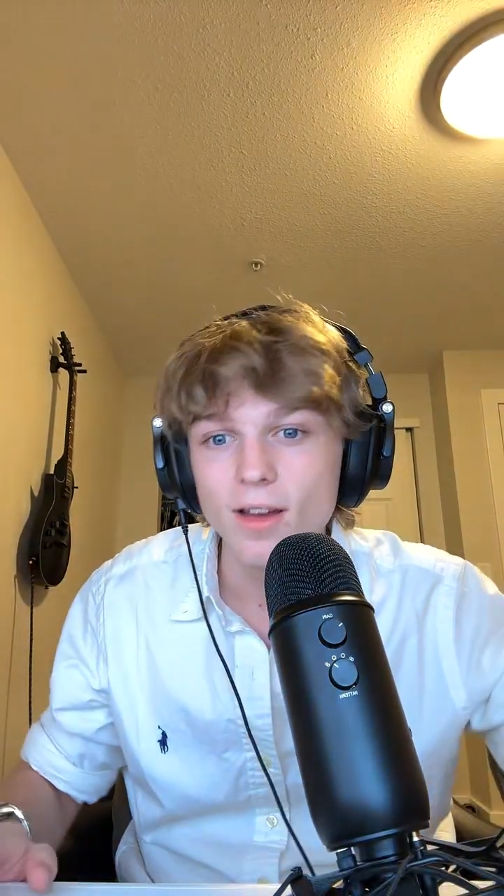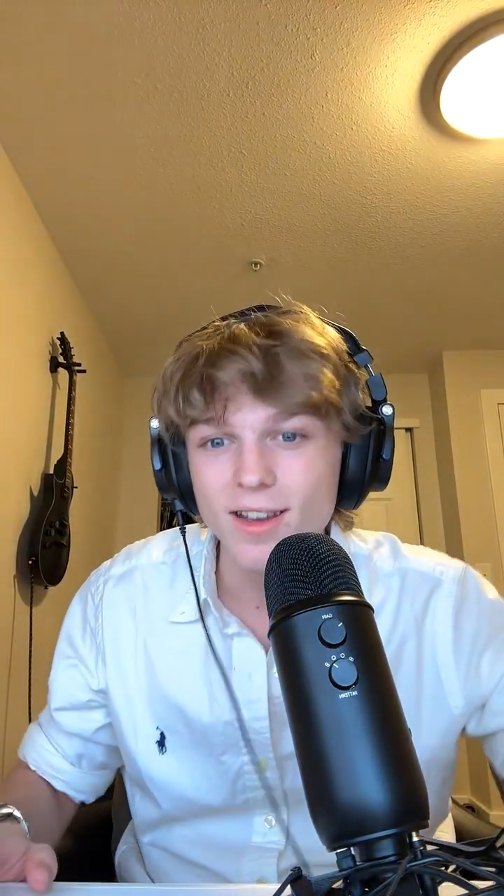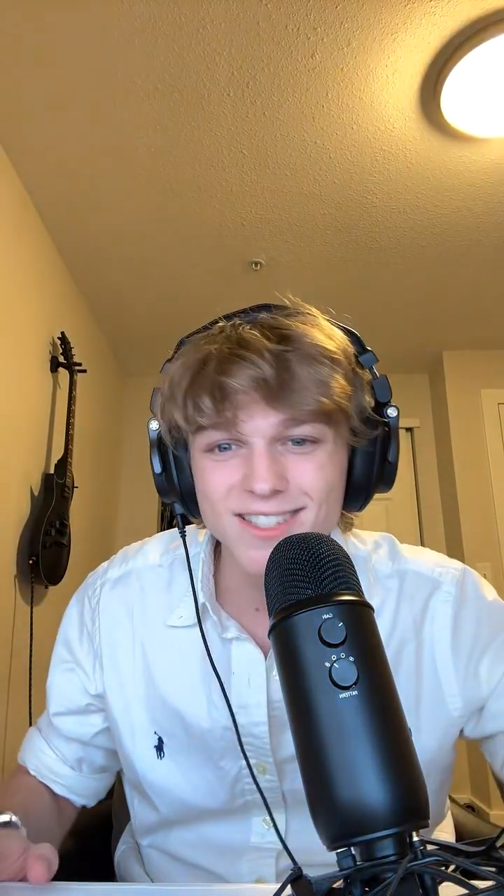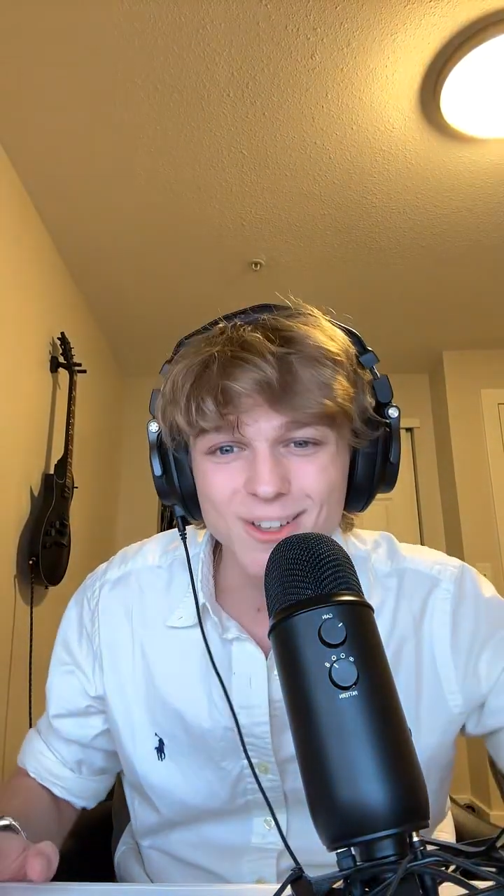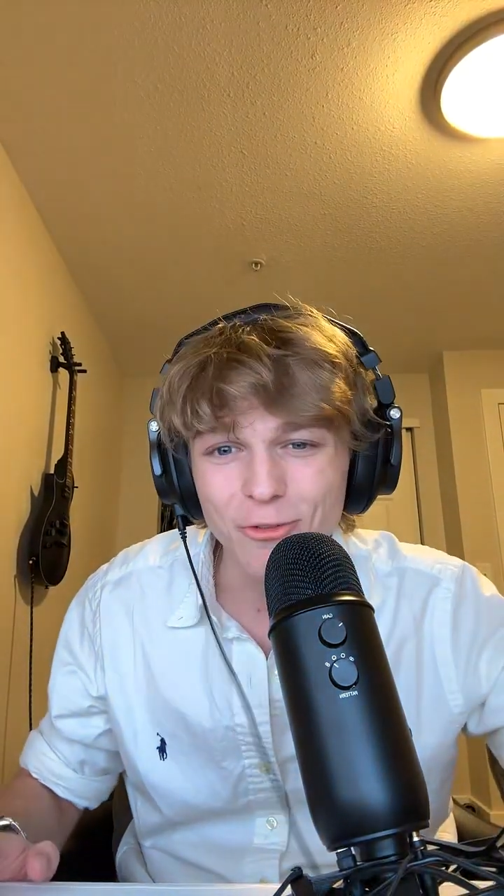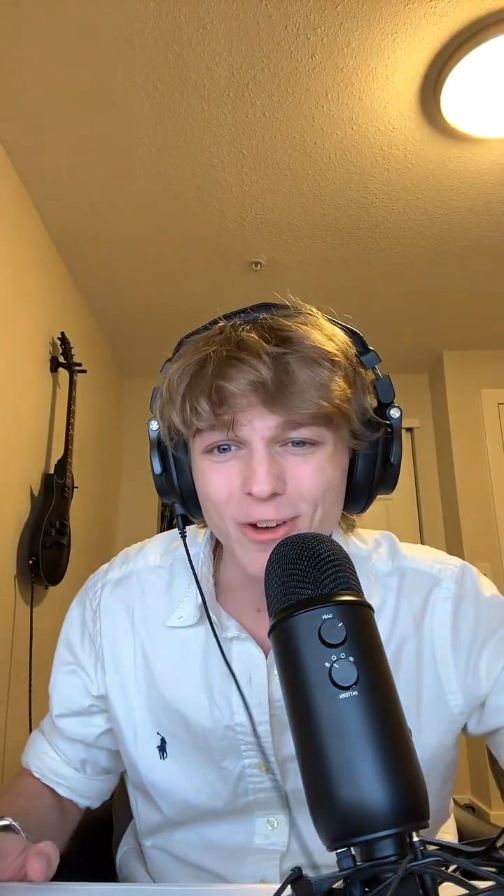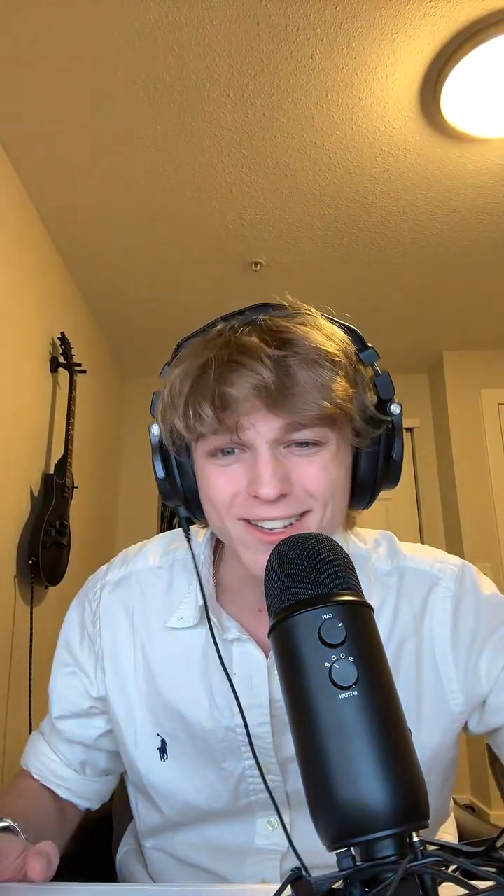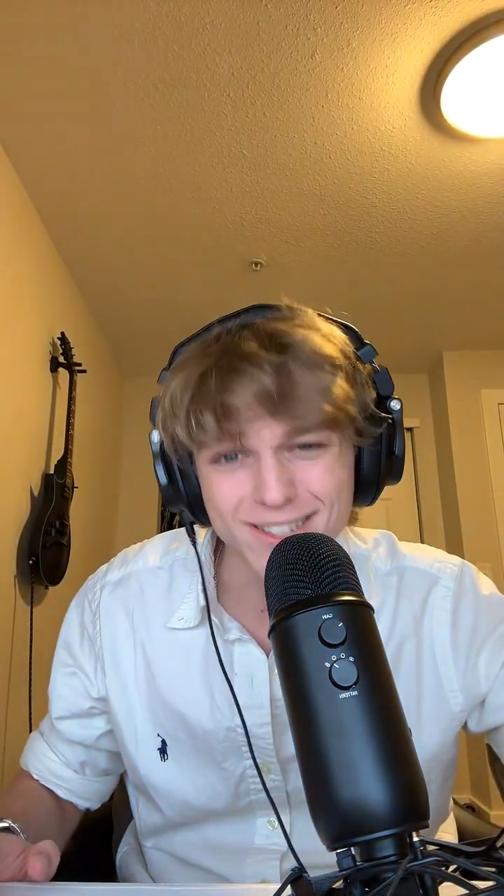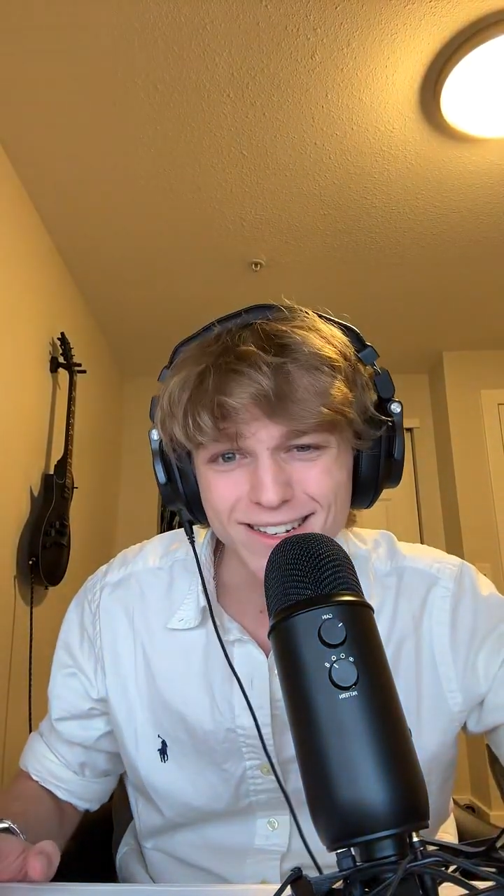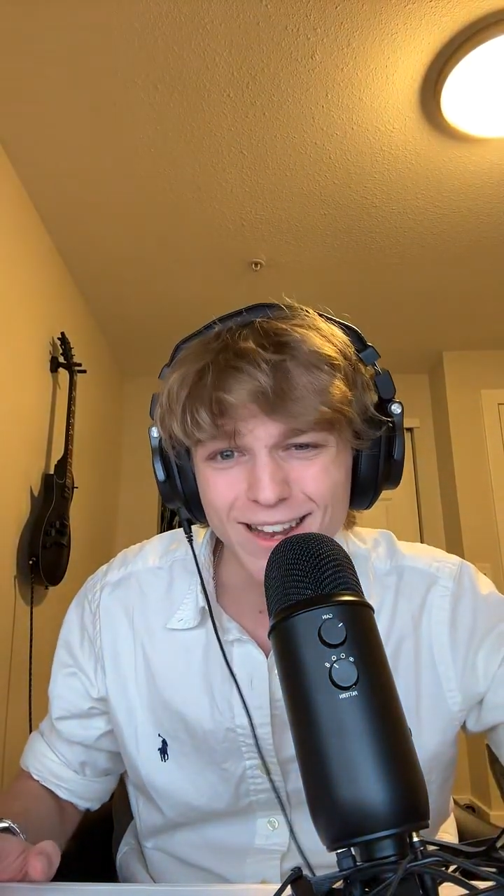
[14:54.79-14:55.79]
It's so funny
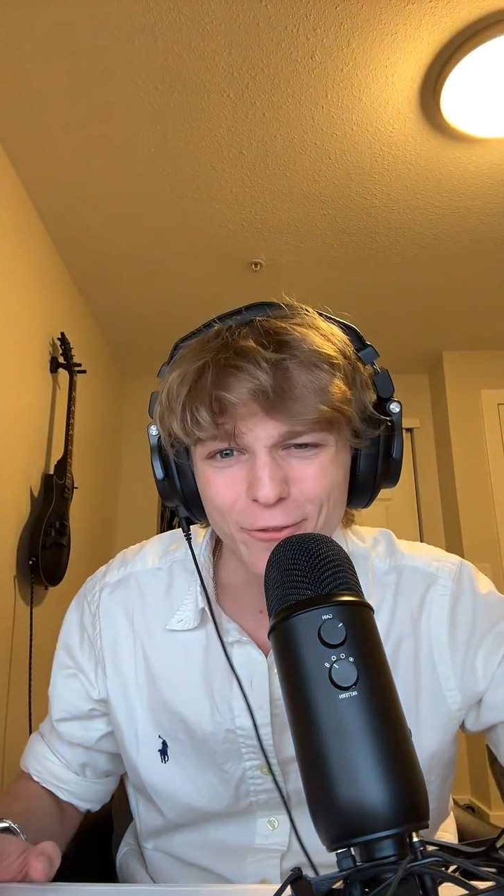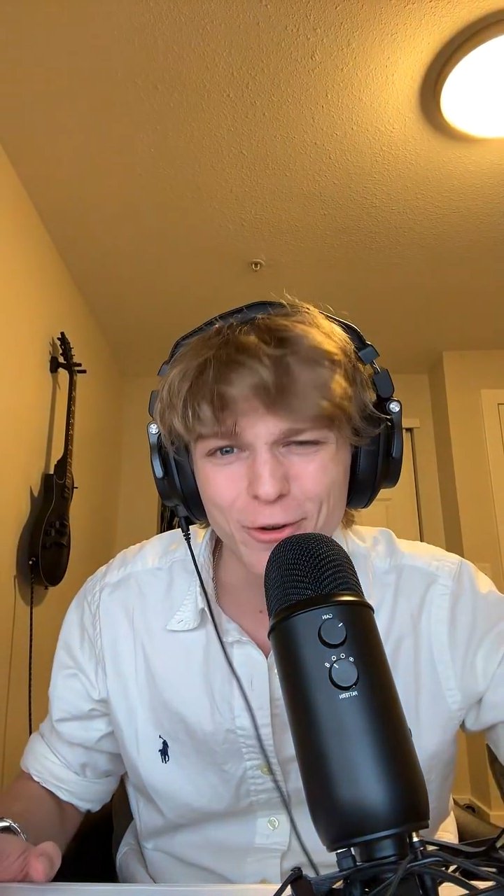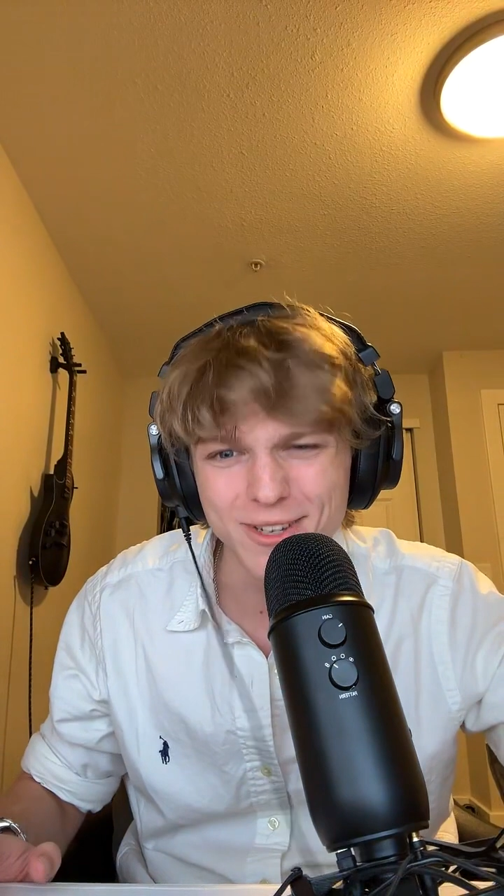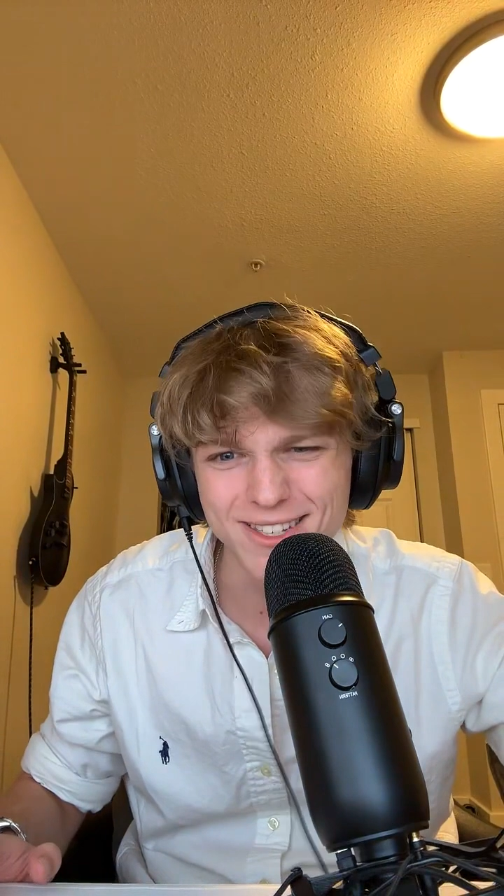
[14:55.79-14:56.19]
seeing everyone